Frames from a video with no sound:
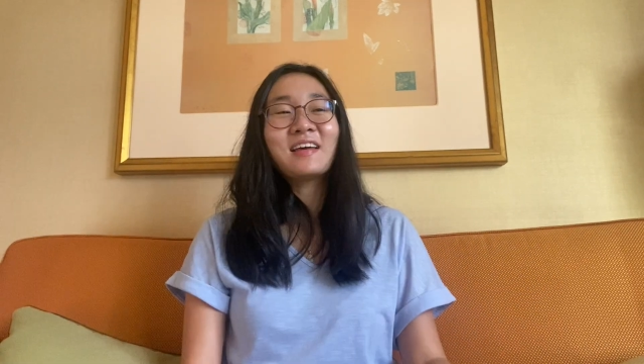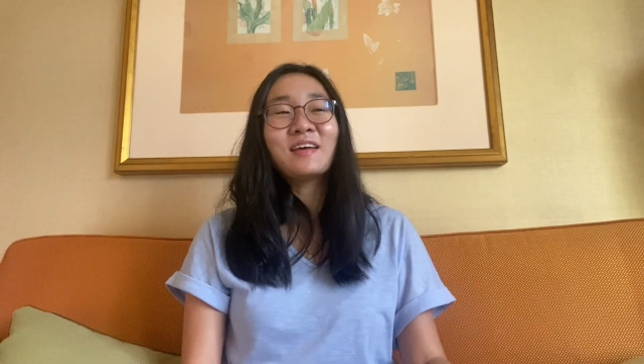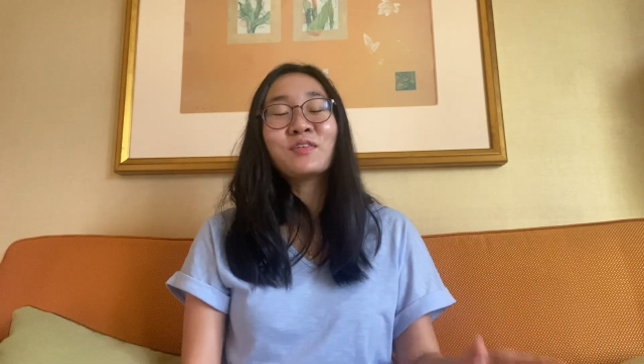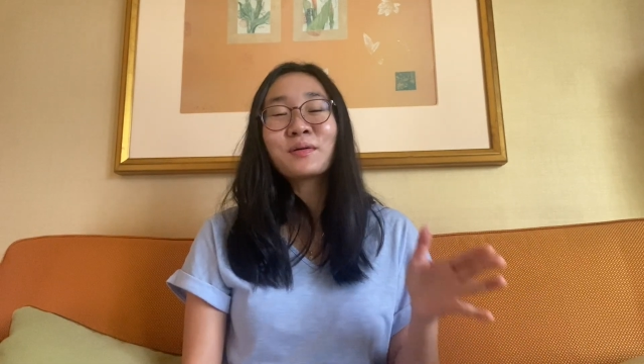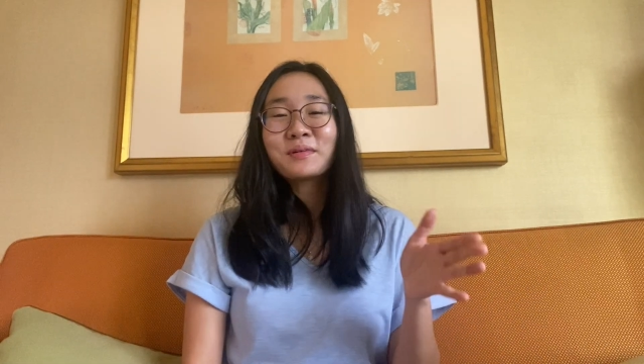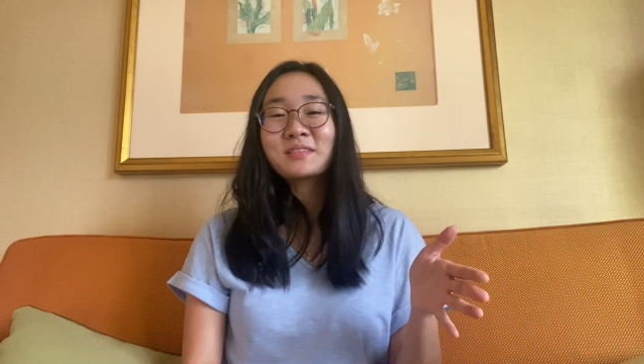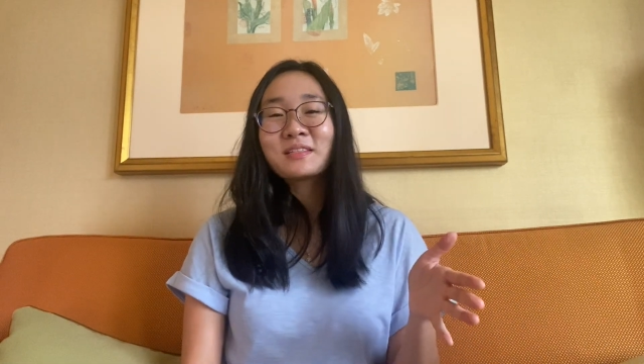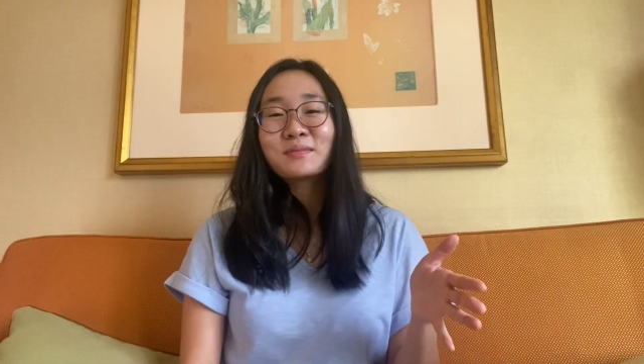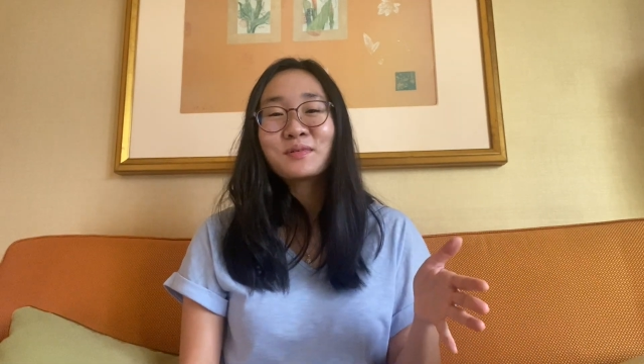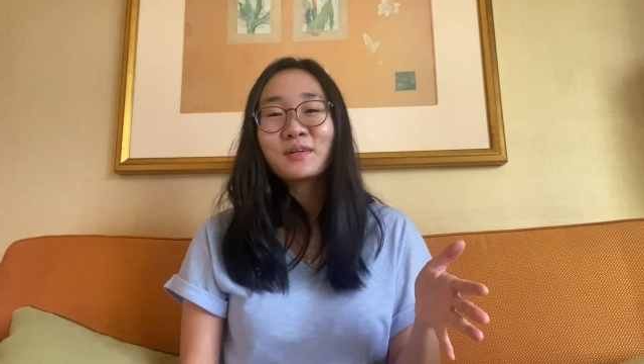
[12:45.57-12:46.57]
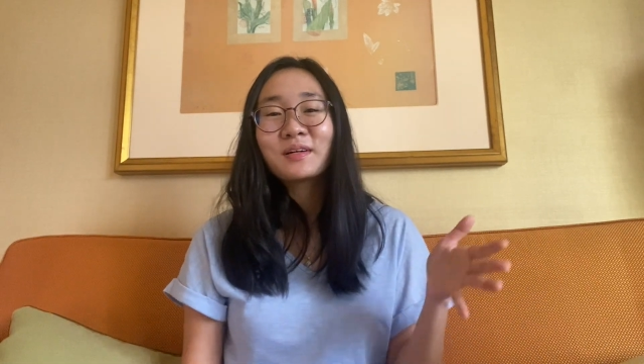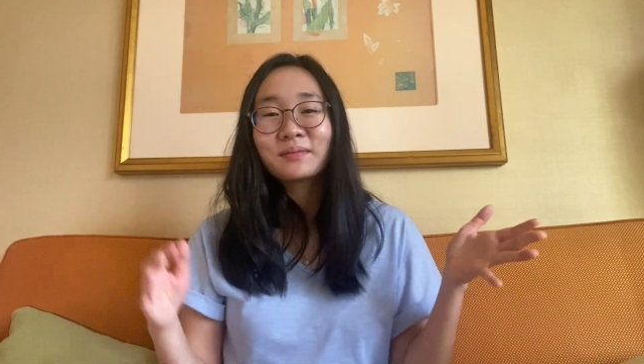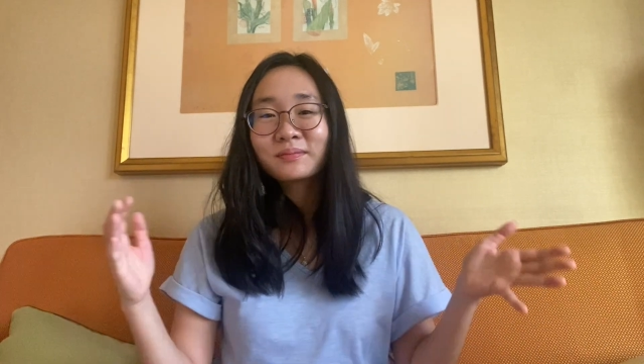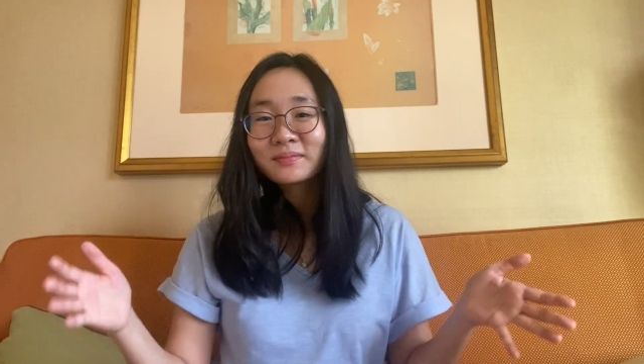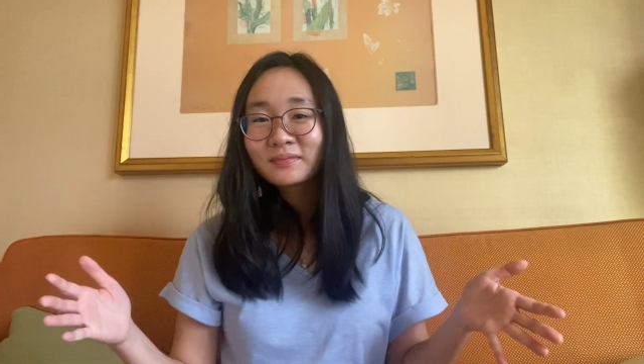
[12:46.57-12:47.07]
If you're coming to Singapore,
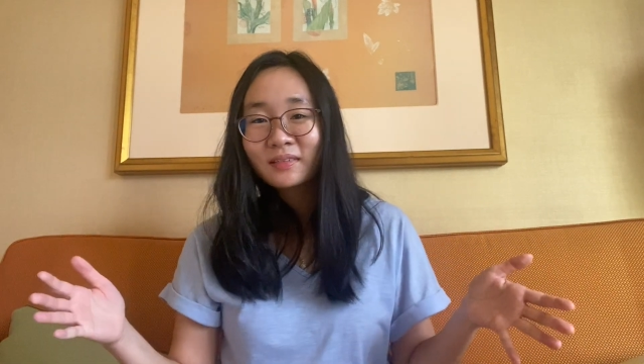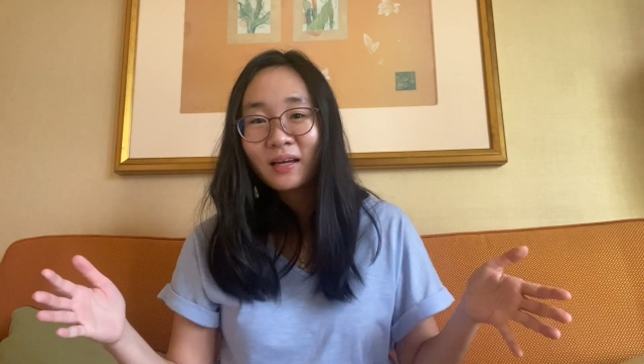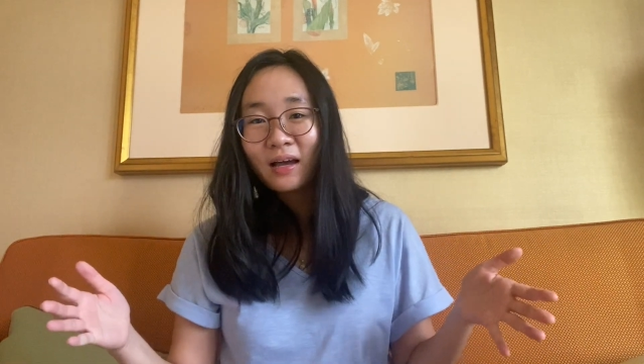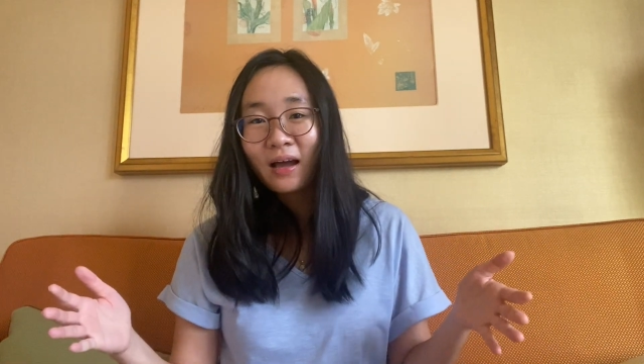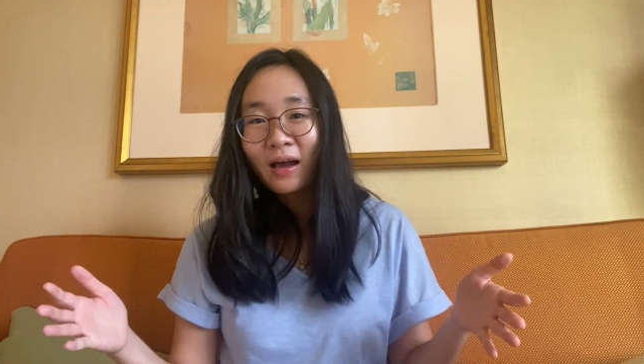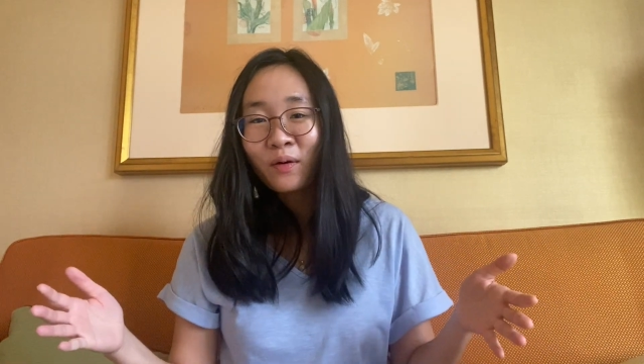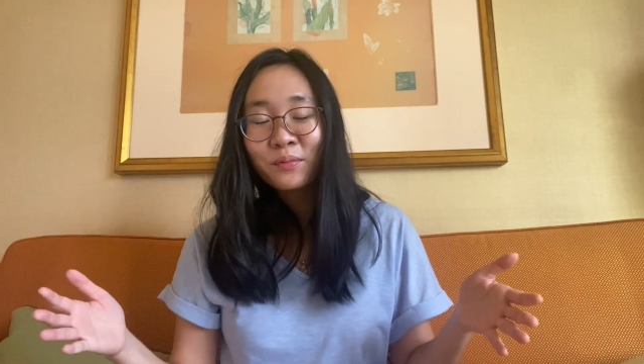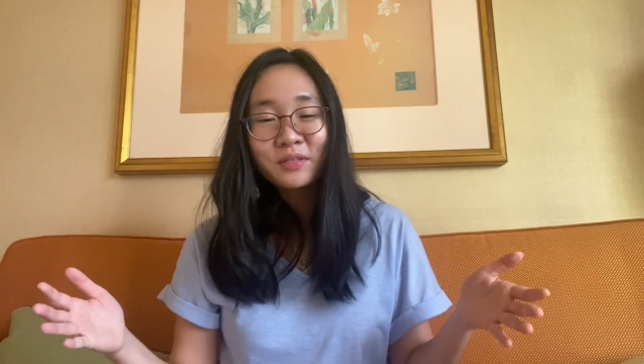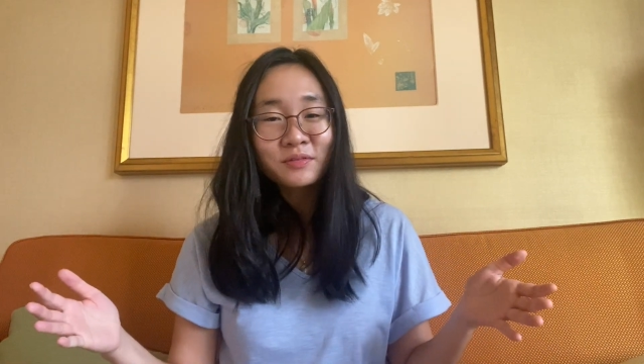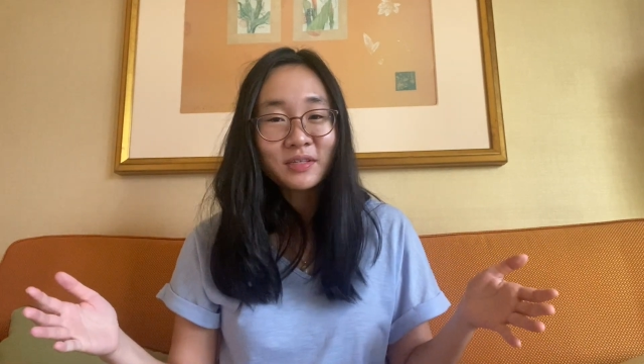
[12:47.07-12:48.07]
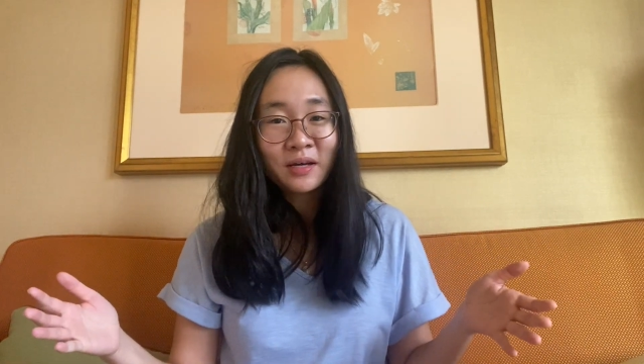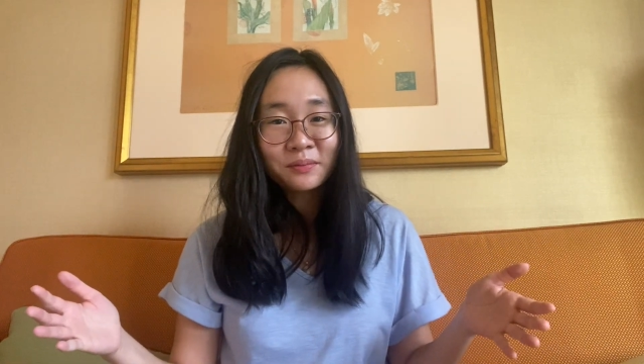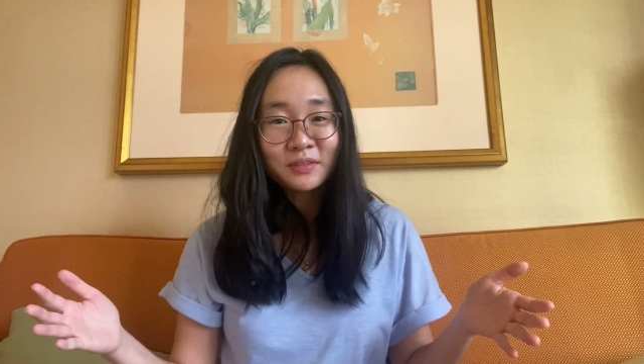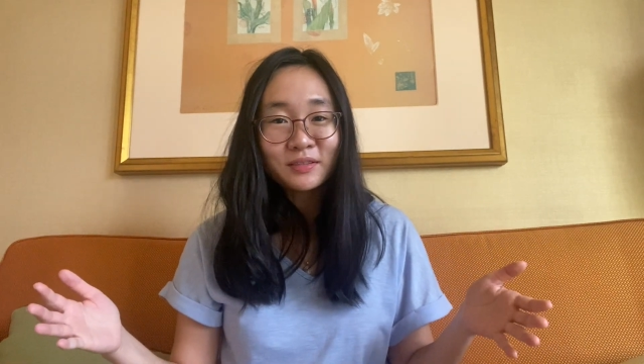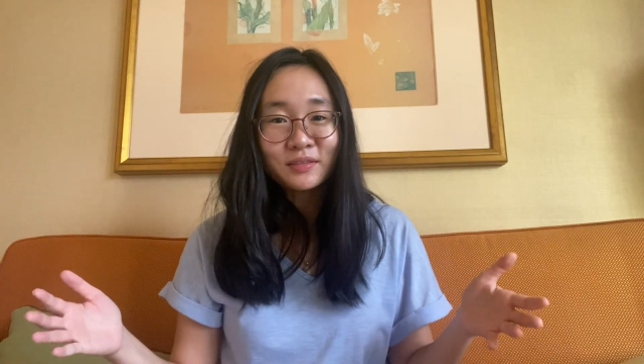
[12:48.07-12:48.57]
I hope this really
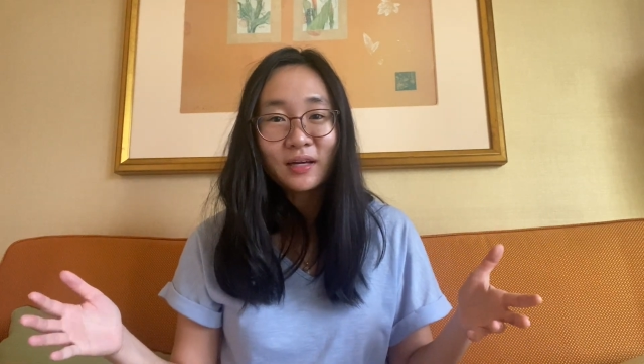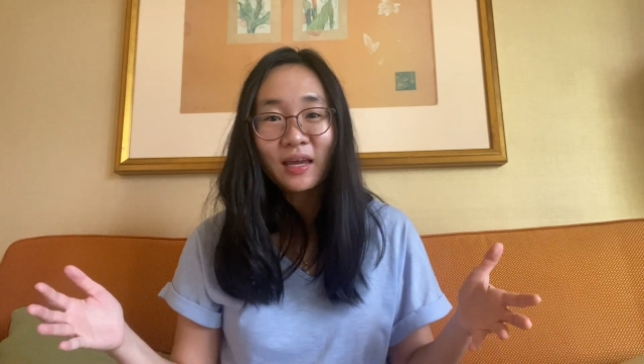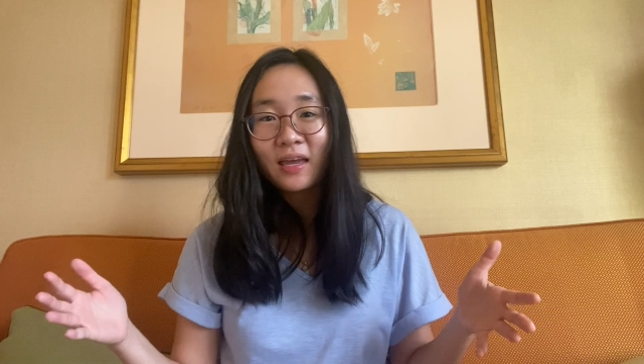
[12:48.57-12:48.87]
helped you.